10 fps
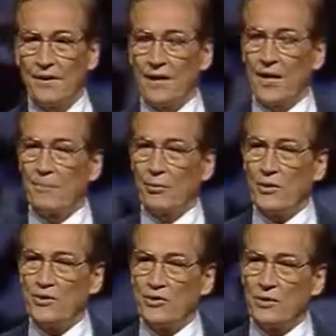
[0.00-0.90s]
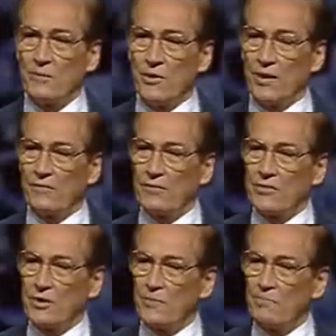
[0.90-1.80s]
And I preached in a
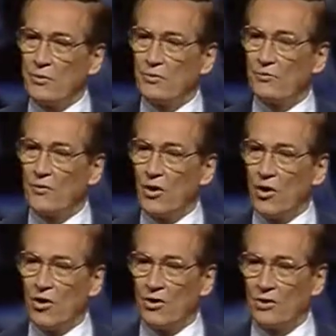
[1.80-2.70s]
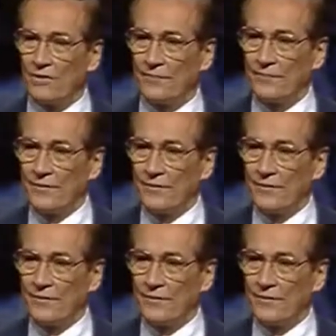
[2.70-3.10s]
marvelously beautiful hall